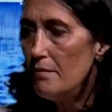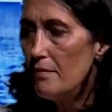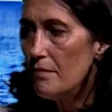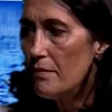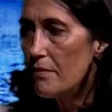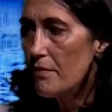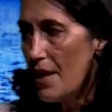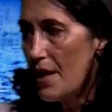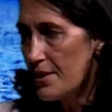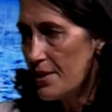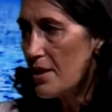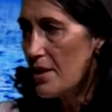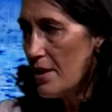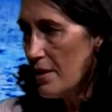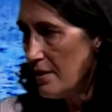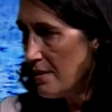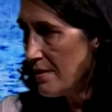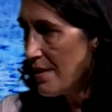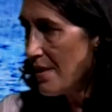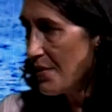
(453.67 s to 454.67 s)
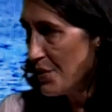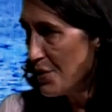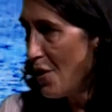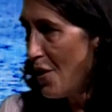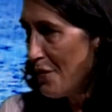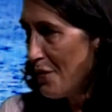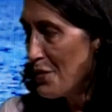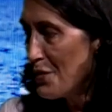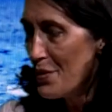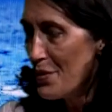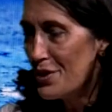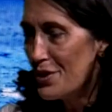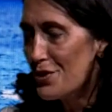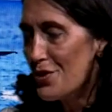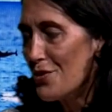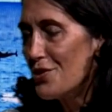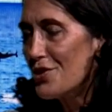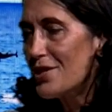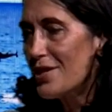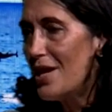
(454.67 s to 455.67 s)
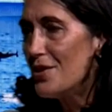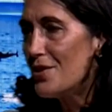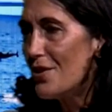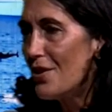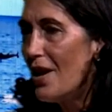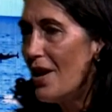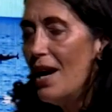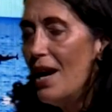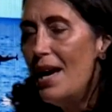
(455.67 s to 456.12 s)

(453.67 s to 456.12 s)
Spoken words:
residents at the Dolphin Research Center.